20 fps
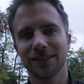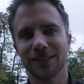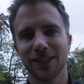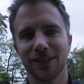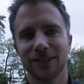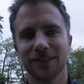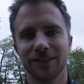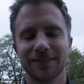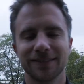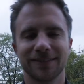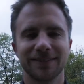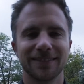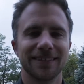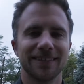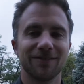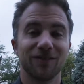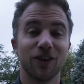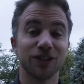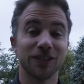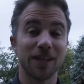So
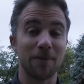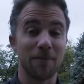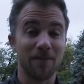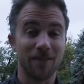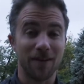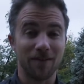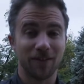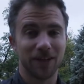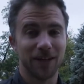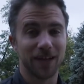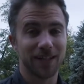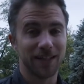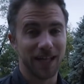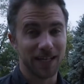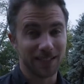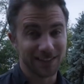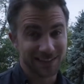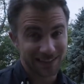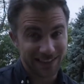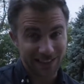first time I've ever done
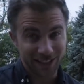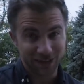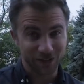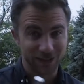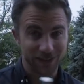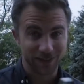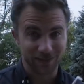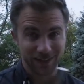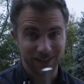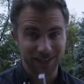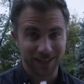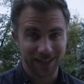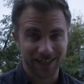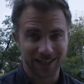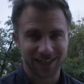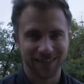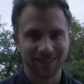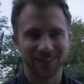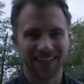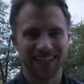that, secretively
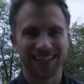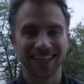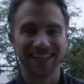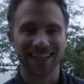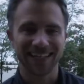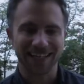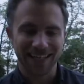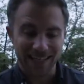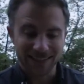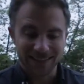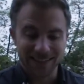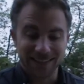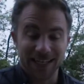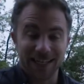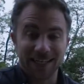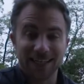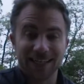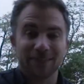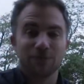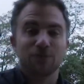kind of
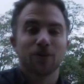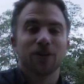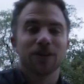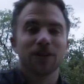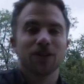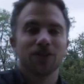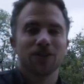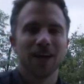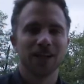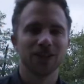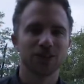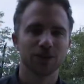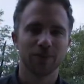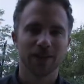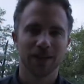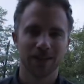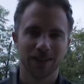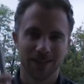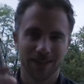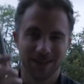clandestinely putting the Roger
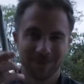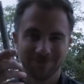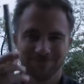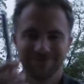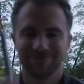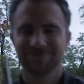pen there.